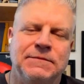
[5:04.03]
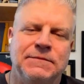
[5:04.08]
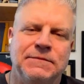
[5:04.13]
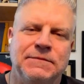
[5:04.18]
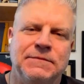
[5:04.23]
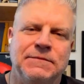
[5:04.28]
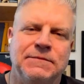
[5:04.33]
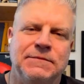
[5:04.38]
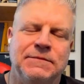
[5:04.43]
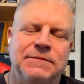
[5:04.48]

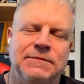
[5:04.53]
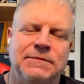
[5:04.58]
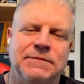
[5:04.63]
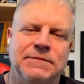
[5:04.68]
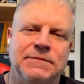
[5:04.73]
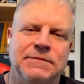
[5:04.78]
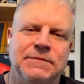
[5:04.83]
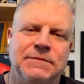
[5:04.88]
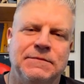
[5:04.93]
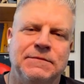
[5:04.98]

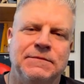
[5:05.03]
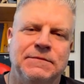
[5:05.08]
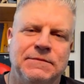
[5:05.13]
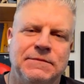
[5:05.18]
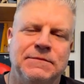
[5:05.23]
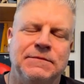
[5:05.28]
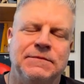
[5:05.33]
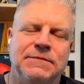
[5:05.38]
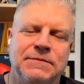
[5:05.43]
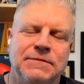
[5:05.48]

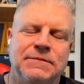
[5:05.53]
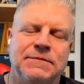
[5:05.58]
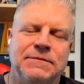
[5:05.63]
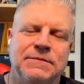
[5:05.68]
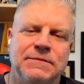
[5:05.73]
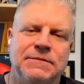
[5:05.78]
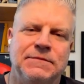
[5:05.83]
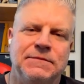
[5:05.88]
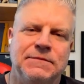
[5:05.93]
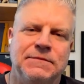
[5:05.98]

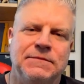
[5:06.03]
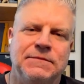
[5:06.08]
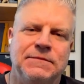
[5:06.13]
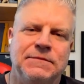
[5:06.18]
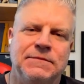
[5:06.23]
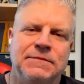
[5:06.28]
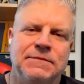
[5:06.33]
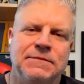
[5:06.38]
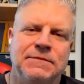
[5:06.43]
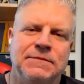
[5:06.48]

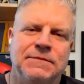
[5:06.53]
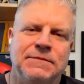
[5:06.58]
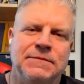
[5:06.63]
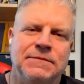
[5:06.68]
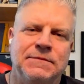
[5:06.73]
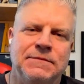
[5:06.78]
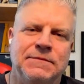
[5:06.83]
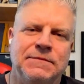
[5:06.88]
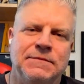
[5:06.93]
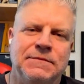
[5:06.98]

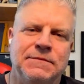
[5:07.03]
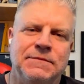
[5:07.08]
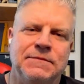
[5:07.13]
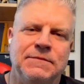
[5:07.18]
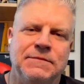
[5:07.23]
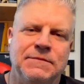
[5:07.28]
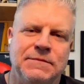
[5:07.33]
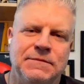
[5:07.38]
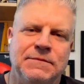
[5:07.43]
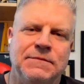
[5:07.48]

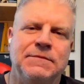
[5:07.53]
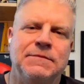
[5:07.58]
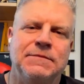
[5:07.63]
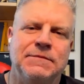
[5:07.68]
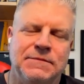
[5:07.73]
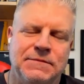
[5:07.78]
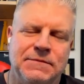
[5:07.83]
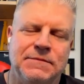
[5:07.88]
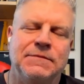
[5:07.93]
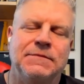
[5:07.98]

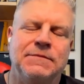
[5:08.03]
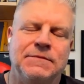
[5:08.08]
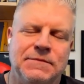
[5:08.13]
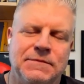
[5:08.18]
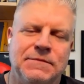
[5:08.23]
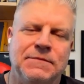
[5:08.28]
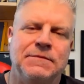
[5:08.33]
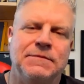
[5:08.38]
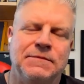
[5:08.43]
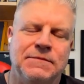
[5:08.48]

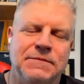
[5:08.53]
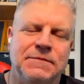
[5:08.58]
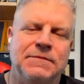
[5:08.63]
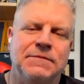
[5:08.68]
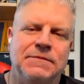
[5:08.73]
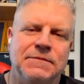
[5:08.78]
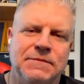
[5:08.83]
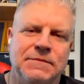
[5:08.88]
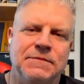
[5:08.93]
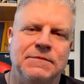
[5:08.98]

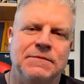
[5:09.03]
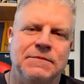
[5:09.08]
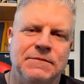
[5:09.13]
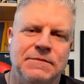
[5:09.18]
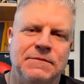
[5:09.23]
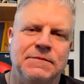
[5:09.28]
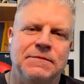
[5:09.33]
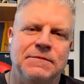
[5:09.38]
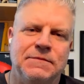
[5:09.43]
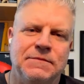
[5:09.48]

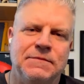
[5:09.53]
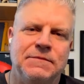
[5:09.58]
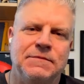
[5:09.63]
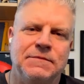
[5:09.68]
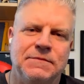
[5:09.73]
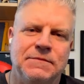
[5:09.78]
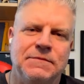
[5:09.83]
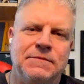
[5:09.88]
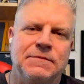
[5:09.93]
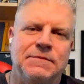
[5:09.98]

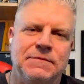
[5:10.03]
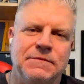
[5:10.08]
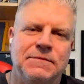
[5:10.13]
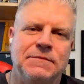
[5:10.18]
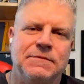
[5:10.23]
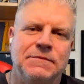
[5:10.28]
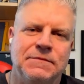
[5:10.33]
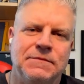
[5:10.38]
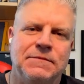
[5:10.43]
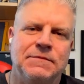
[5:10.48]

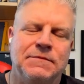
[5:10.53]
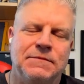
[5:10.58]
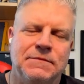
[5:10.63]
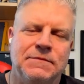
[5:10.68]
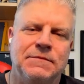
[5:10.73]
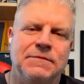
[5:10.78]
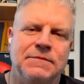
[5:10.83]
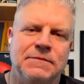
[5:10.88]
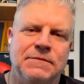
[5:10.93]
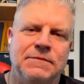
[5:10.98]

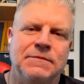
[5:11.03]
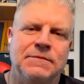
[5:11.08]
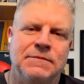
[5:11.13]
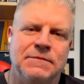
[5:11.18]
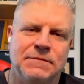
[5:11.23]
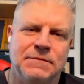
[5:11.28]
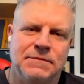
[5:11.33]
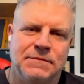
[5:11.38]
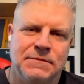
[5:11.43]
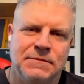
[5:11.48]

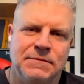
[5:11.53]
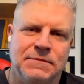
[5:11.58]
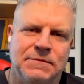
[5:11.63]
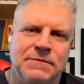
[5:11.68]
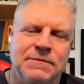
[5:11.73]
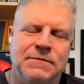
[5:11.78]
This person isn't speaking.